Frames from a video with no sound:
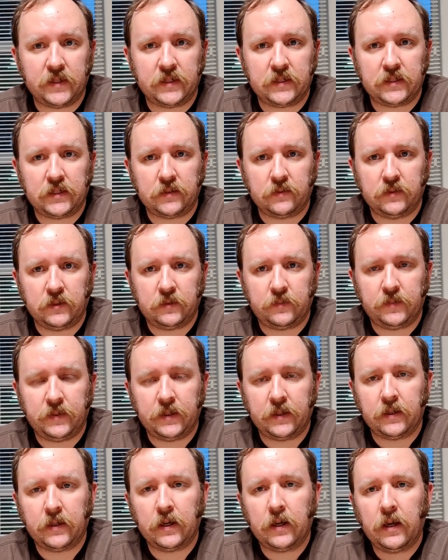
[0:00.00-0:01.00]
series
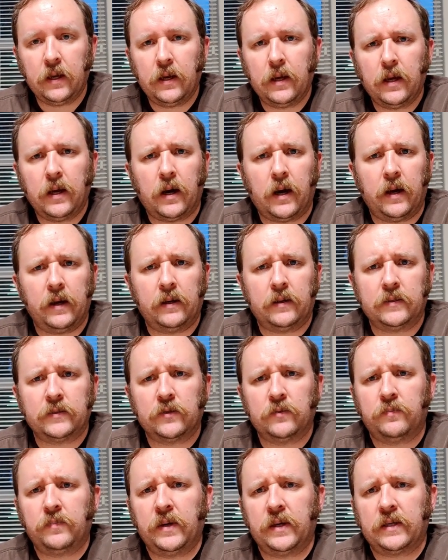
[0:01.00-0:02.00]
beer. I
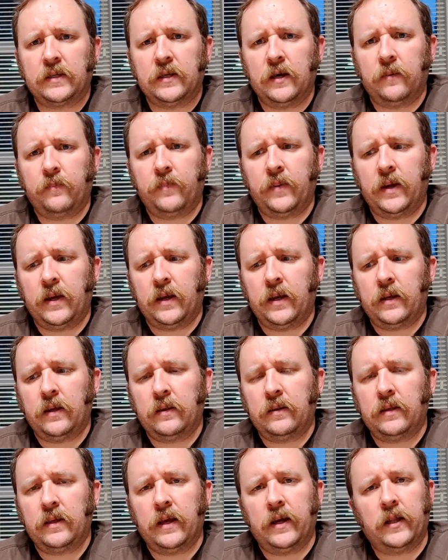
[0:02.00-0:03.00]
also picked up
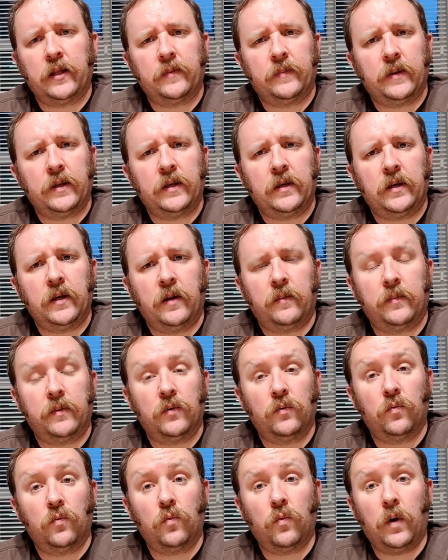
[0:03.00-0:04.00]
the element
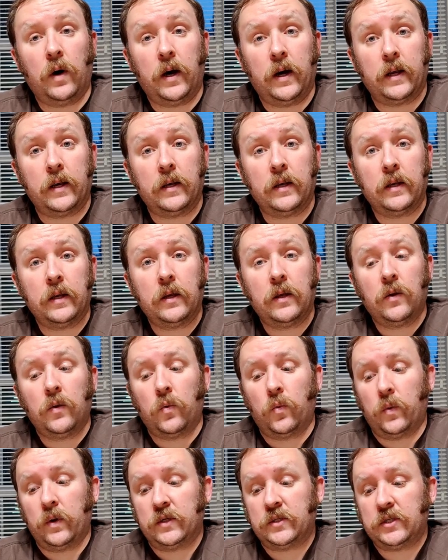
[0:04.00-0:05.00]
number 1,
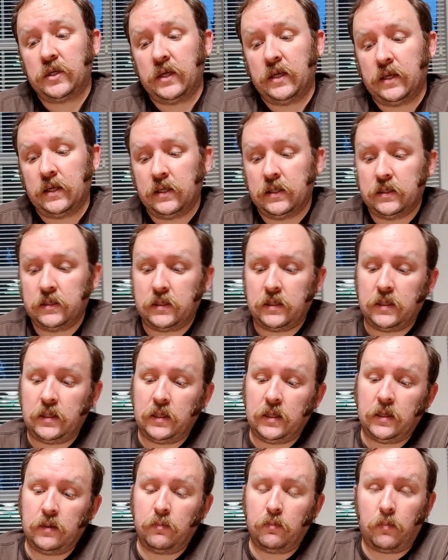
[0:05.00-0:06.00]
which is
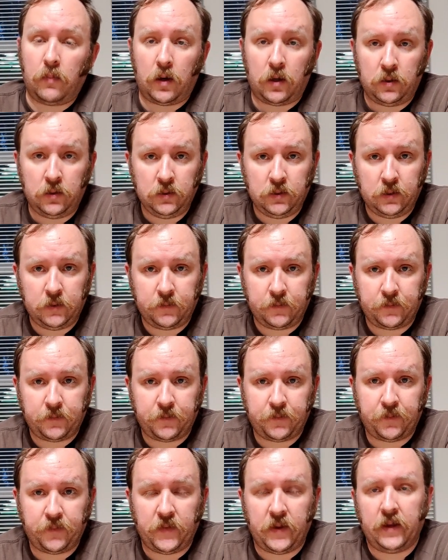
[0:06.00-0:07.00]
the malt.
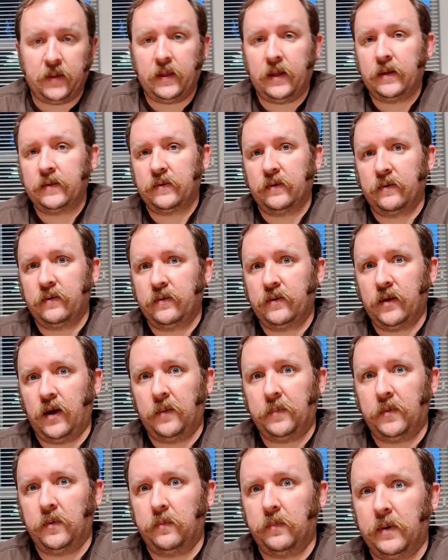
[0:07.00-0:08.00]
And that is a
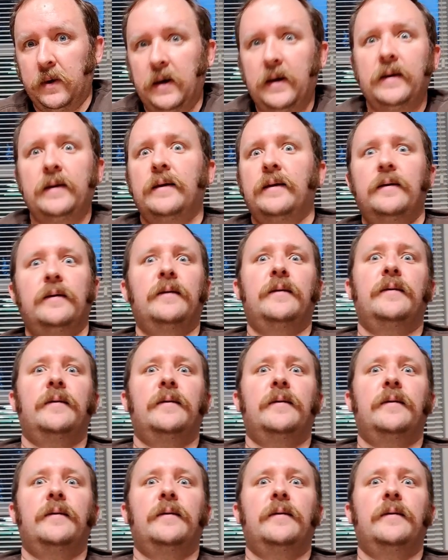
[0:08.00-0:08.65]
Doppelbock,